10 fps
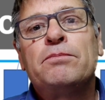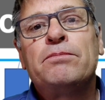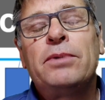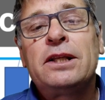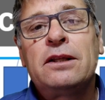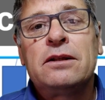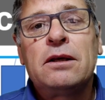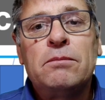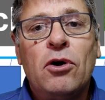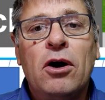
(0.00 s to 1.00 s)
but
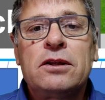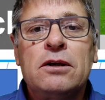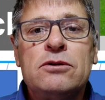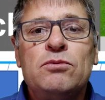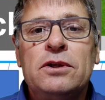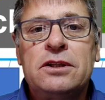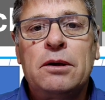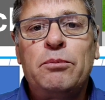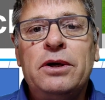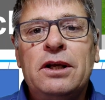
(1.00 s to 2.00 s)
tomatoes will
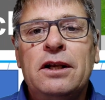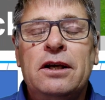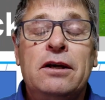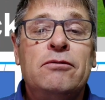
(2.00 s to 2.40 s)
typically,